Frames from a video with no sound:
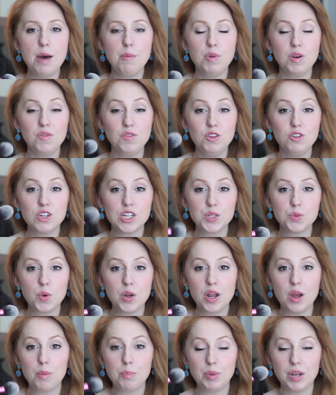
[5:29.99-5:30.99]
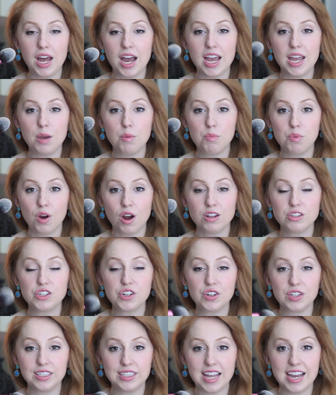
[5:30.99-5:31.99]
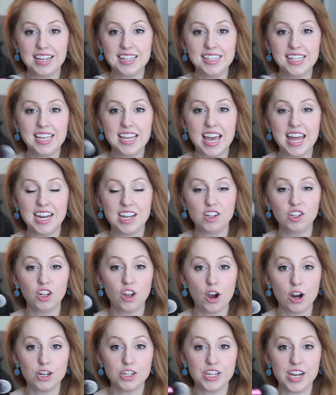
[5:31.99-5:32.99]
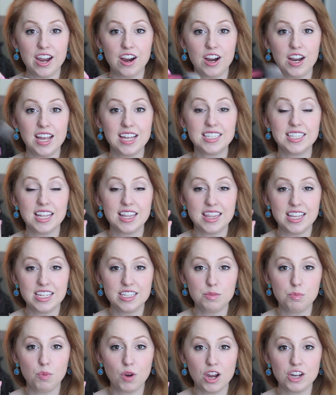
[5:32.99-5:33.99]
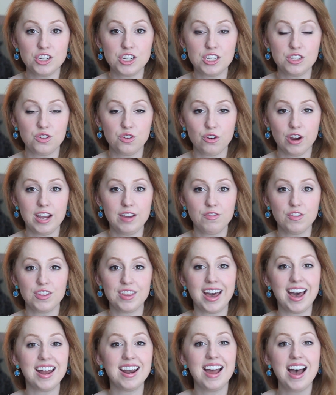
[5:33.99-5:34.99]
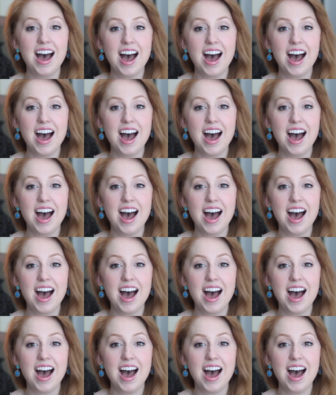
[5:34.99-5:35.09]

but if you just want to apply bronzer lightly and in large areas, this brush is great for that.